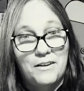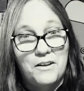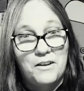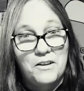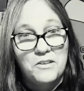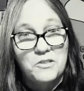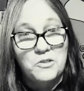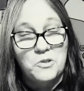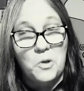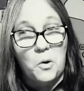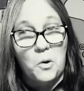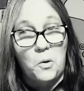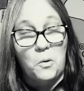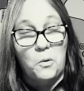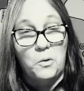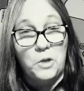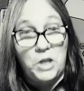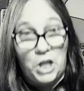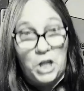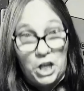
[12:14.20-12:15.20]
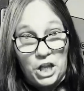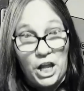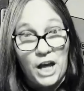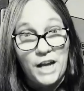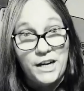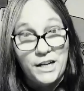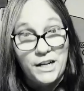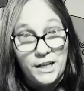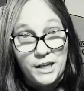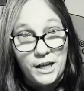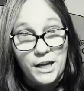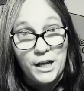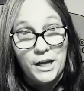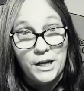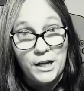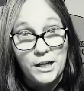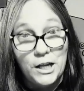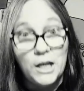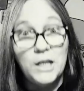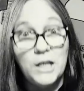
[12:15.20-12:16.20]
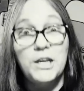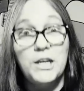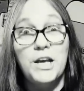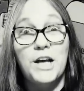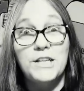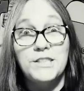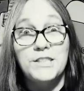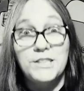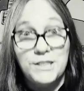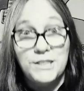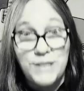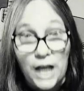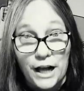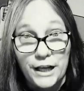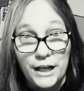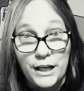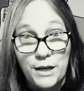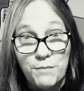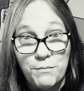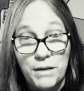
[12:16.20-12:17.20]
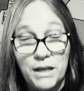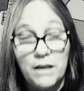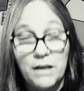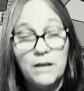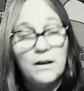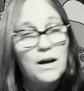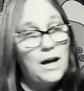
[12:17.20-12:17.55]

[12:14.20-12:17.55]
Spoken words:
So you lied again. You stuck in me.